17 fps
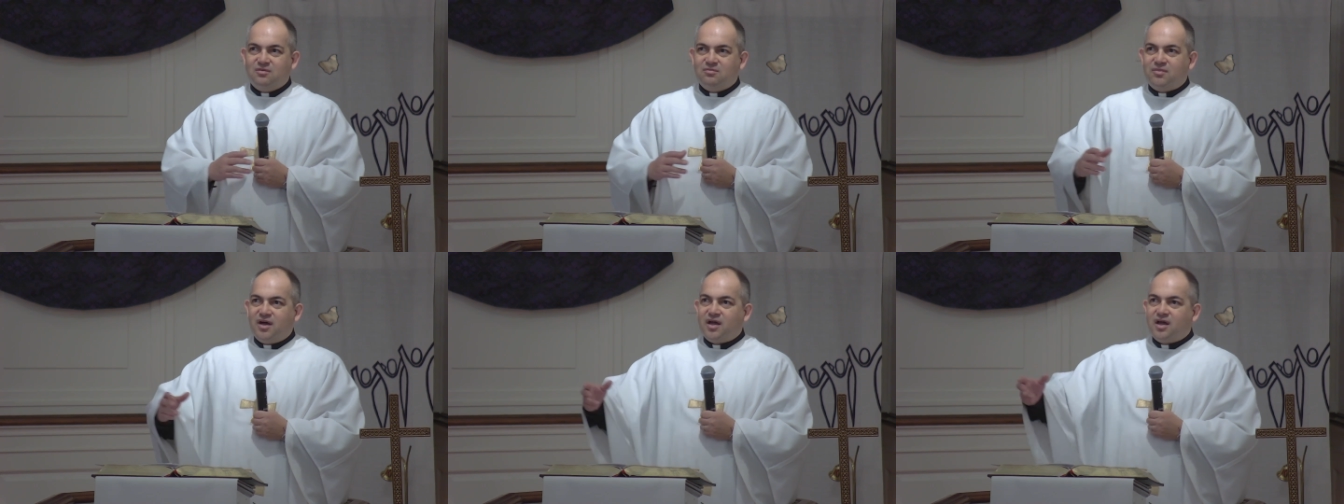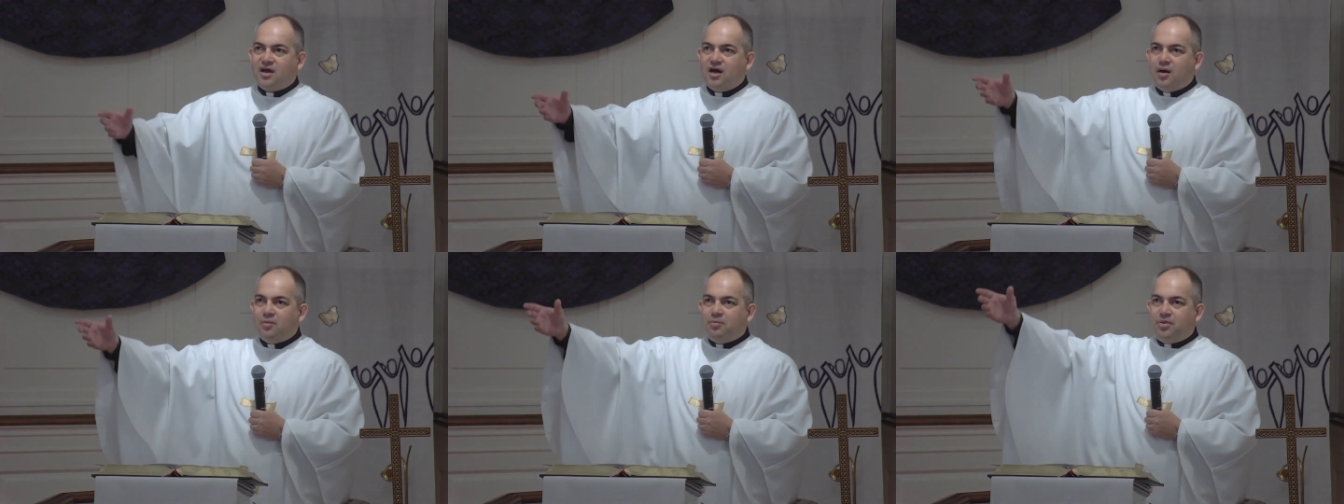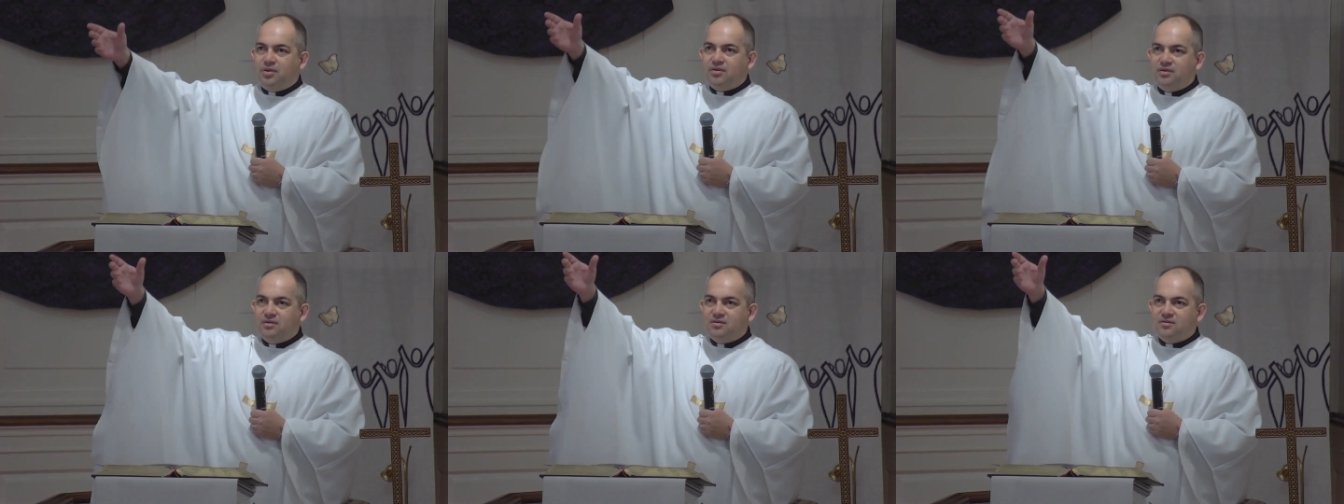My
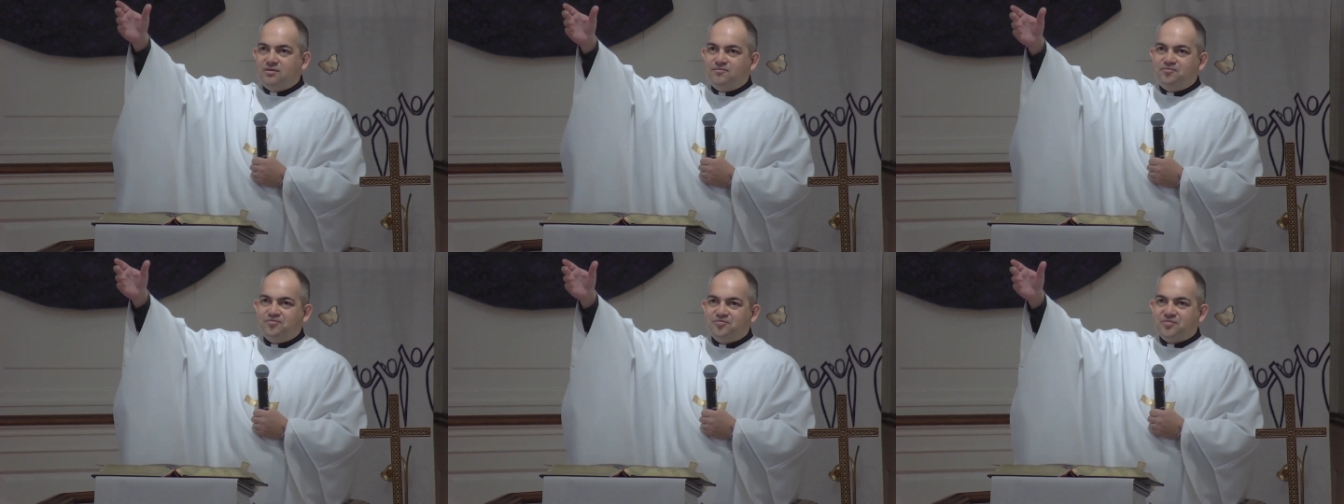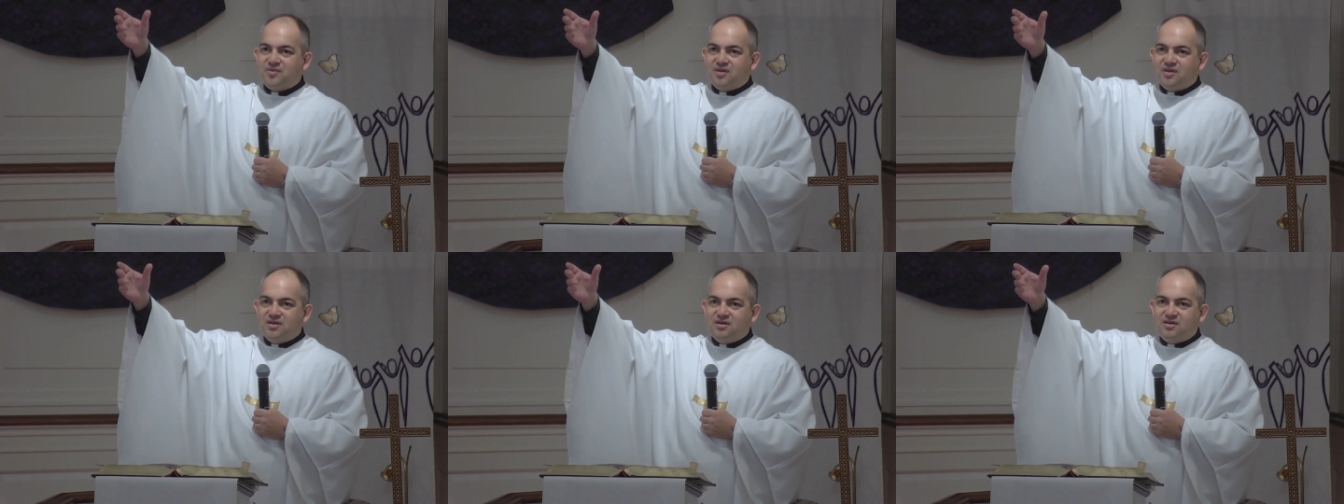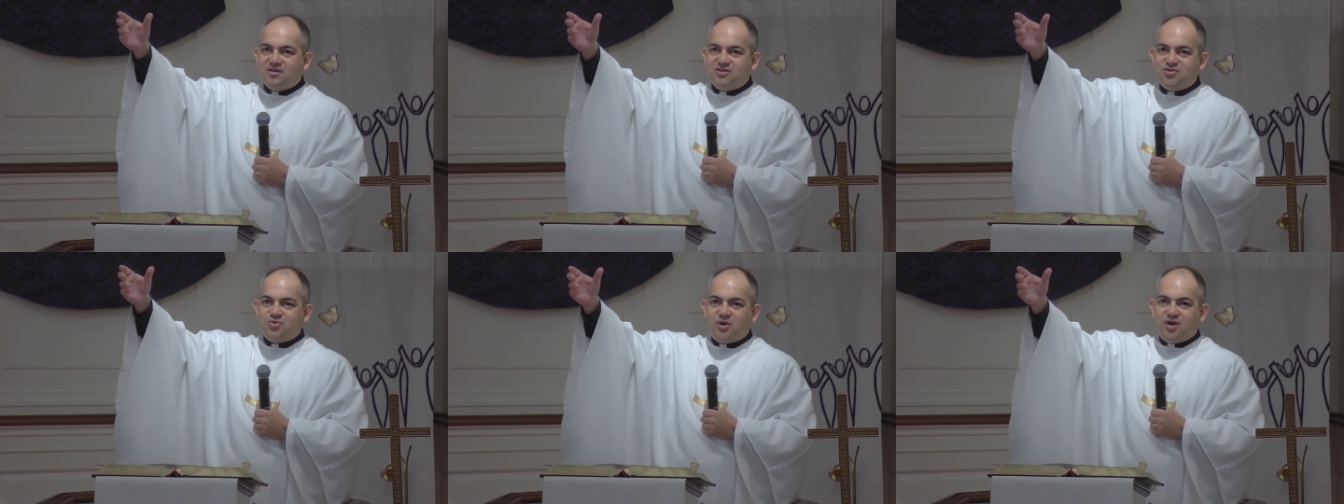cup
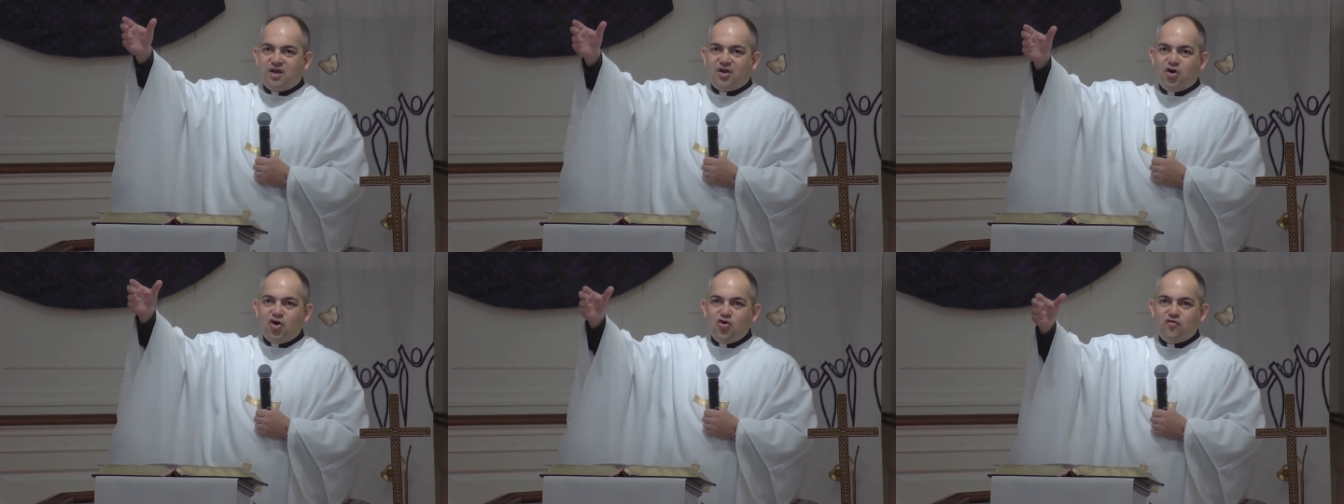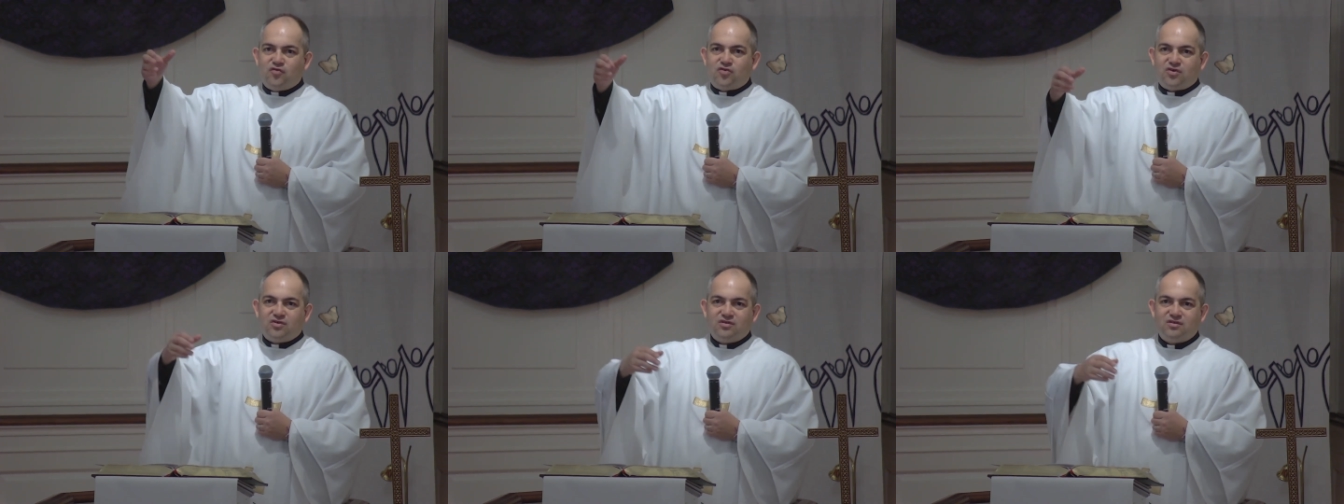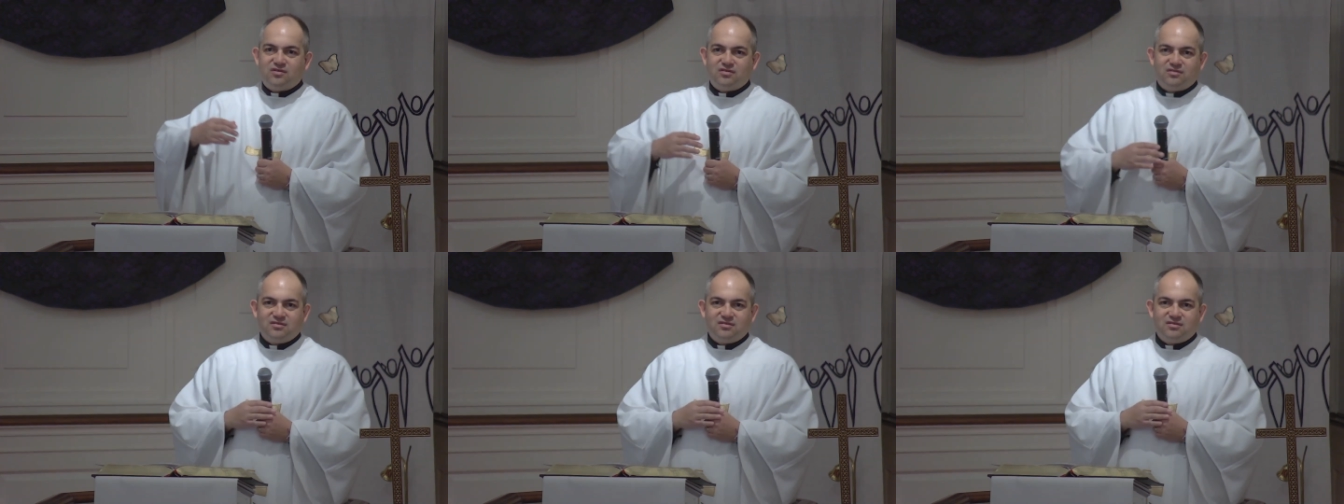is running over.